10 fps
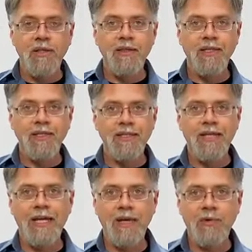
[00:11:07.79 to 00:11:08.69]
than the
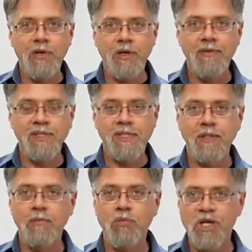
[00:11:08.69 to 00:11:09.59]
diameter of a
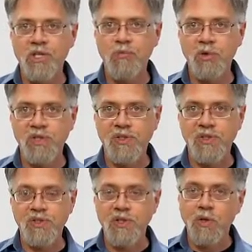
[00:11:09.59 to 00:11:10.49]
single brush
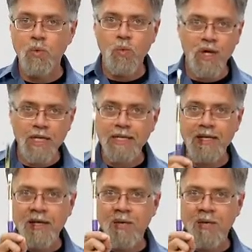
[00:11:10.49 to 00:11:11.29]
bristle. So one